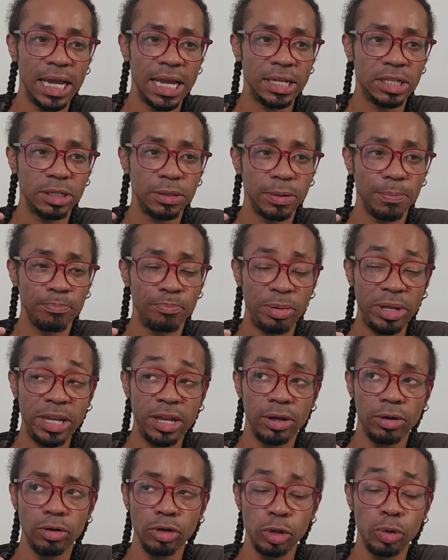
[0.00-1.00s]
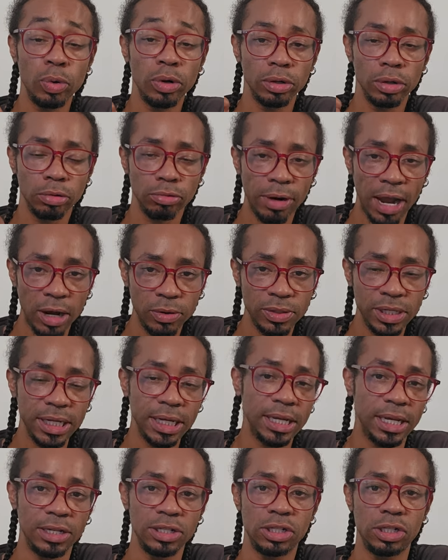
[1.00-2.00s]
It's being, you are grounding
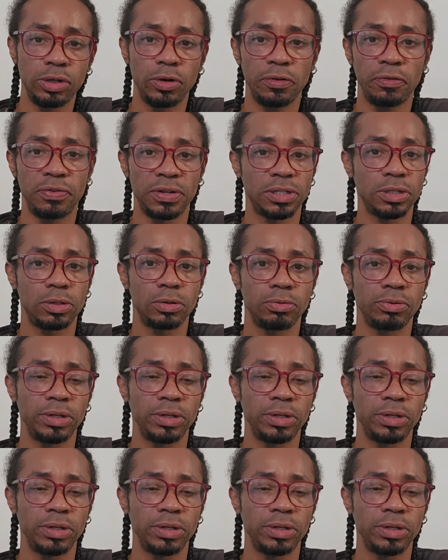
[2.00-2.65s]
it into your physical